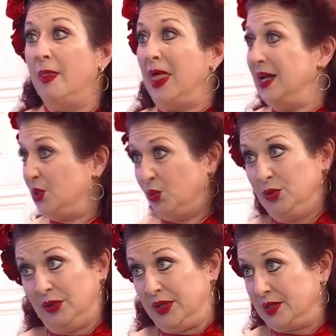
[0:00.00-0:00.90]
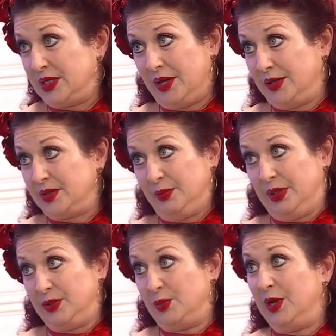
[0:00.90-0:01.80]
That's really exciting to
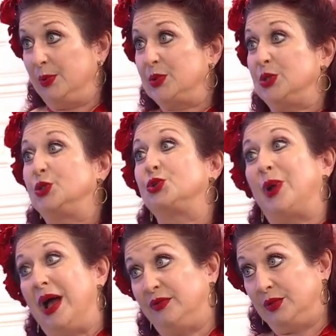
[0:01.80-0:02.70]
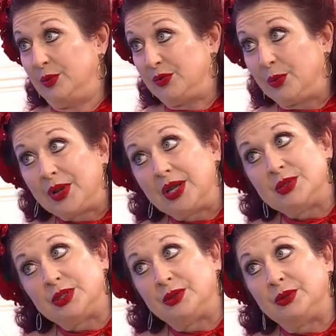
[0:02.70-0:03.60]
me to be able to travel with what I
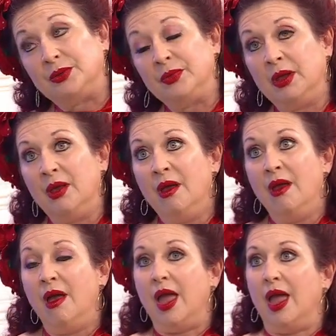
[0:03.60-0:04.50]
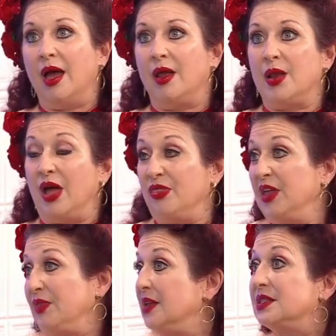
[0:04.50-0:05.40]
do. Uh -huh. And I
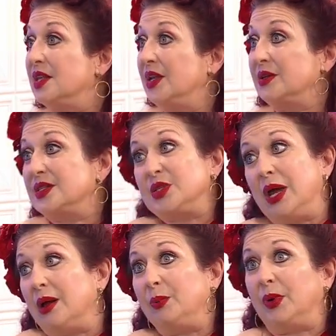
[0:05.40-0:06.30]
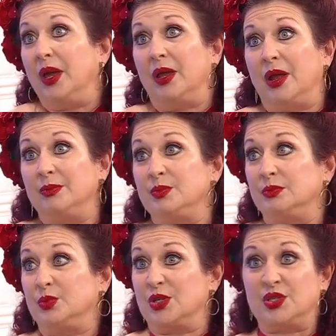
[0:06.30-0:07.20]
think that's the next step. And I'm
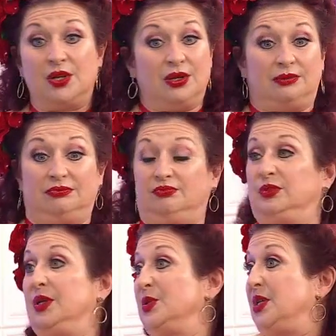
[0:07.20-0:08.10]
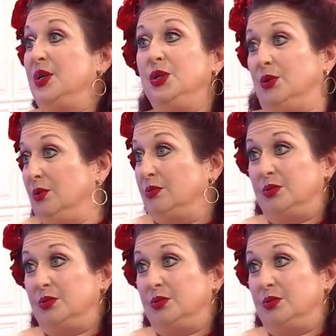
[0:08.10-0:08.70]
just going to continue